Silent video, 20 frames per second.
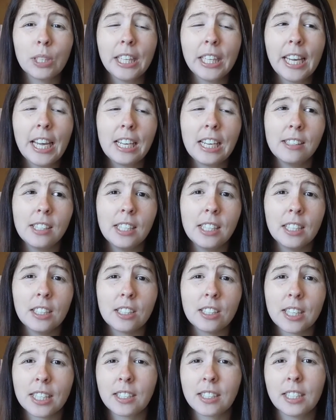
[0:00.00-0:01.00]
really easy to
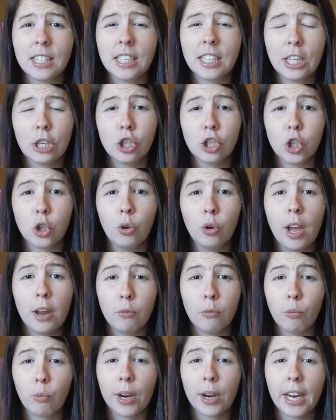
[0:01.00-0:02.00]
just like sink into
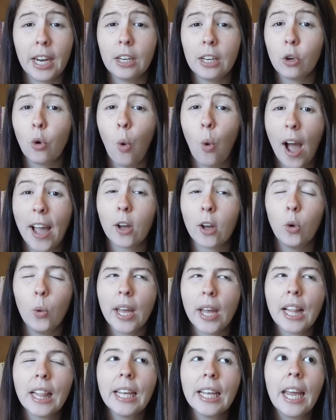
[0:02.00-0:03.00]
and read quite
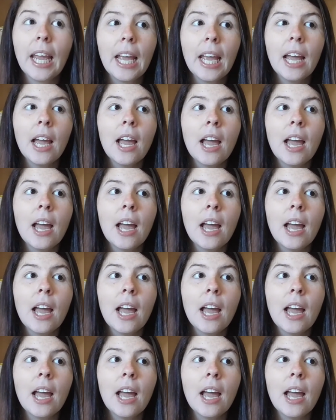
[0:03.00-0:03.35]
quickly.